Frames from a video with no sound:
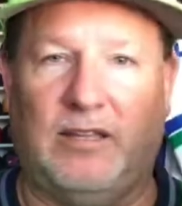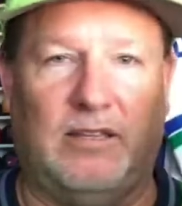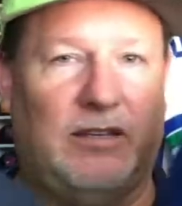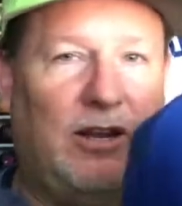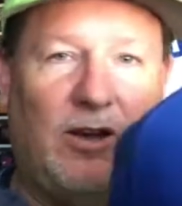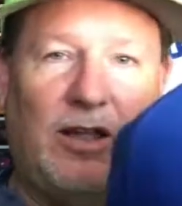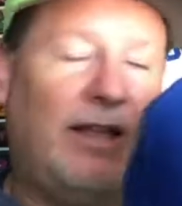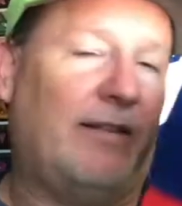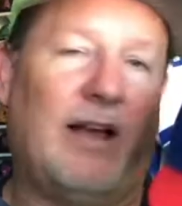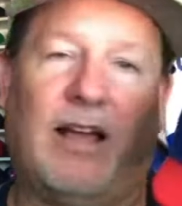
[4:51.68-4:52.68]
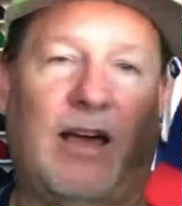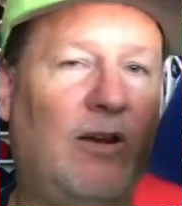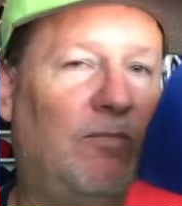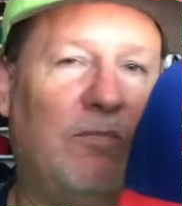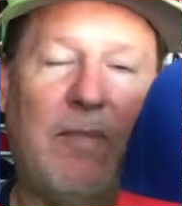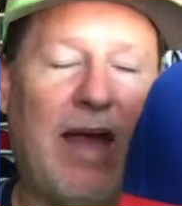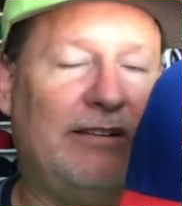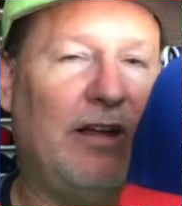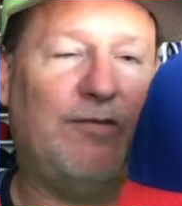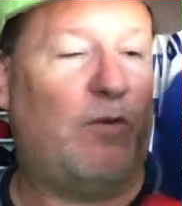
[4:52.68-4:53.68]
You know, I got mad
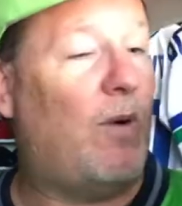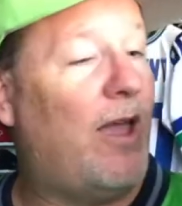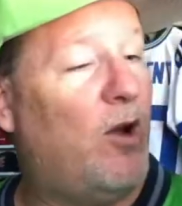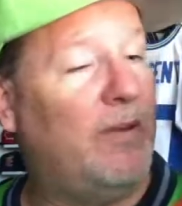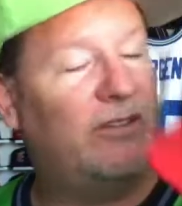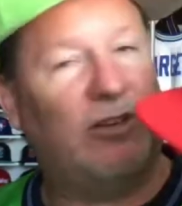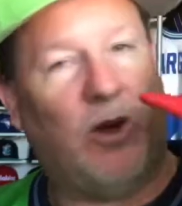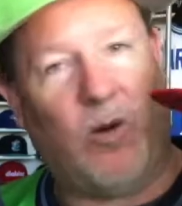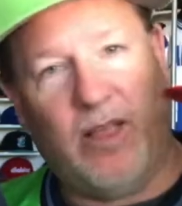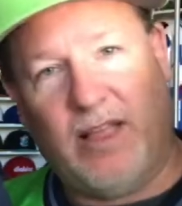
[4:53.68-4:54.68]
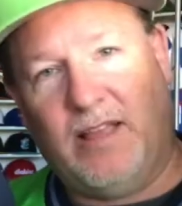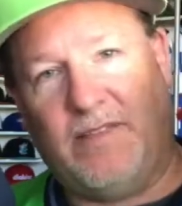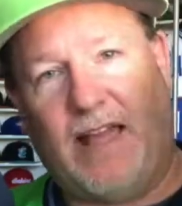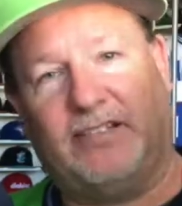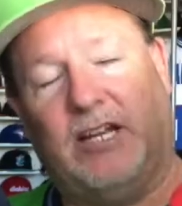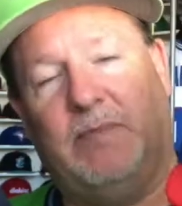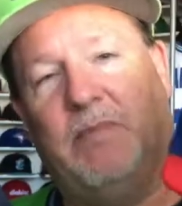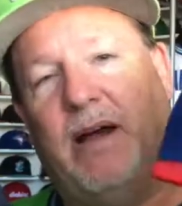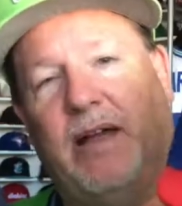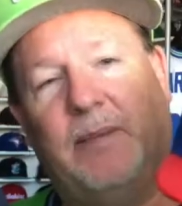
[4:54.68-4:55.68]
love for Wyoming, so that's going to be
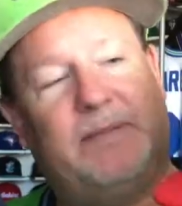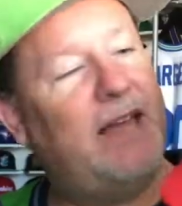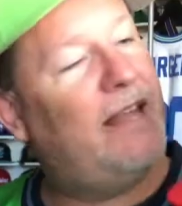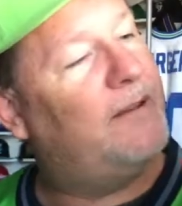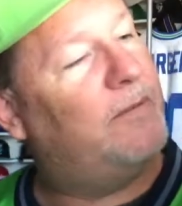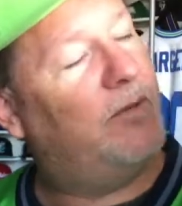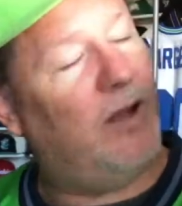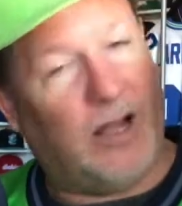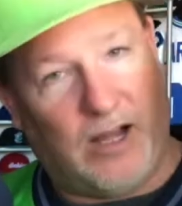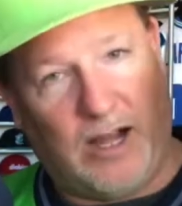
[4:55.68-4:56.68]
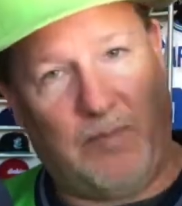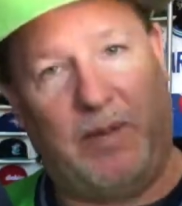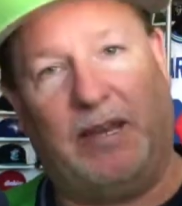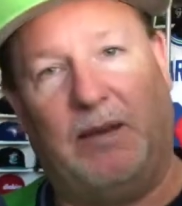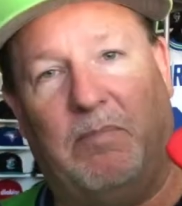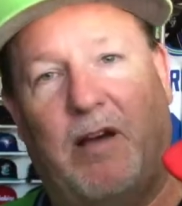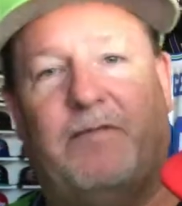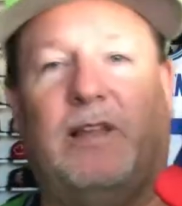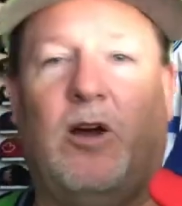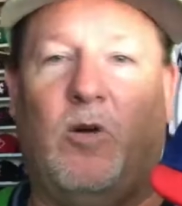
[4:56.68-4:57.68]
my upset. I'm picking
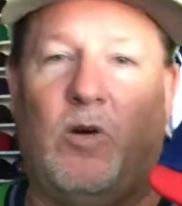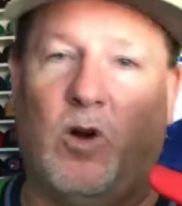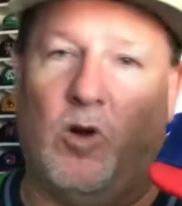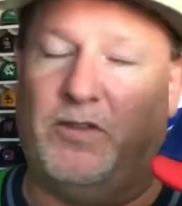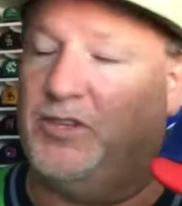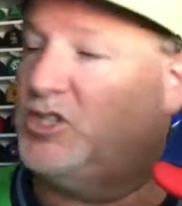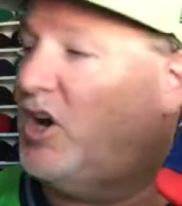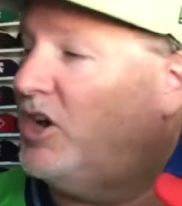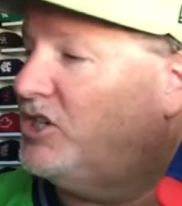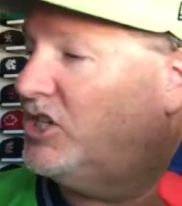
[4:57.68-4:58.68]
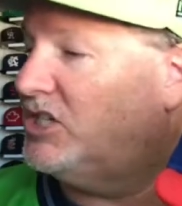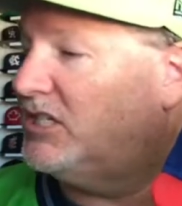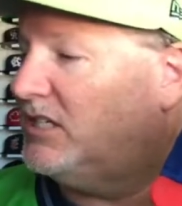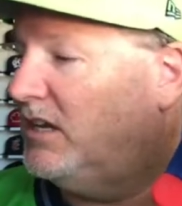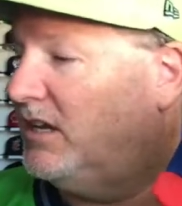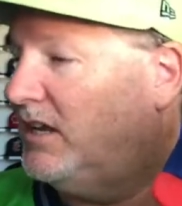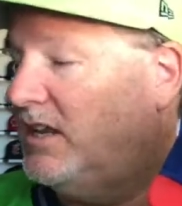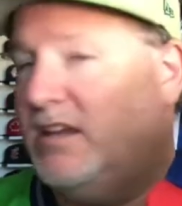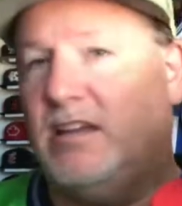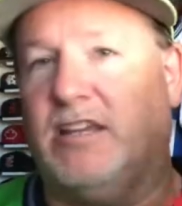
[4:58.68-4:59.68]
Buffalo over the Chargers.
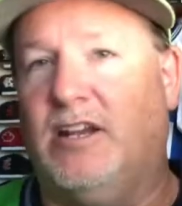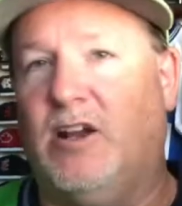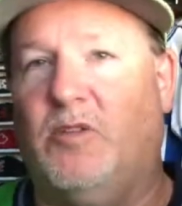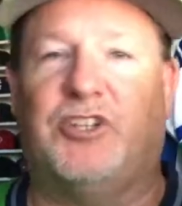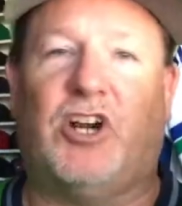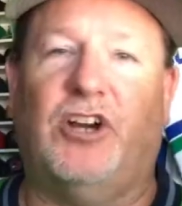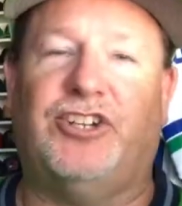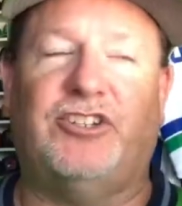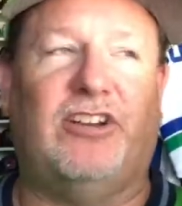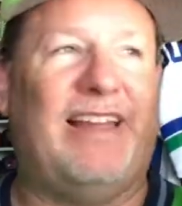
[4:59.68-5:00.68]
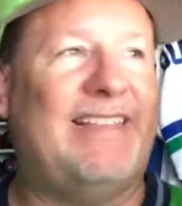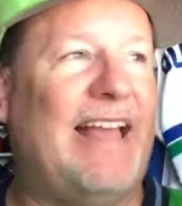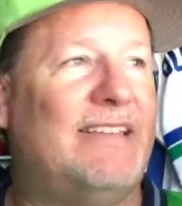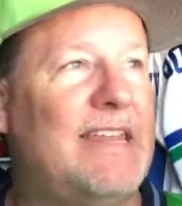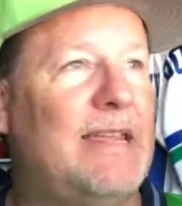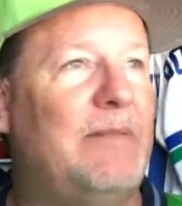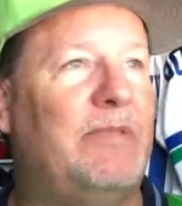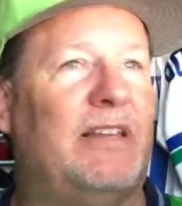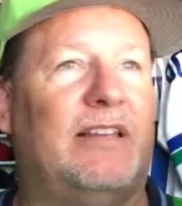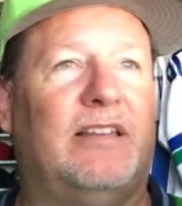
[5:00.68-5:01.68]
The Chargers are like that team that,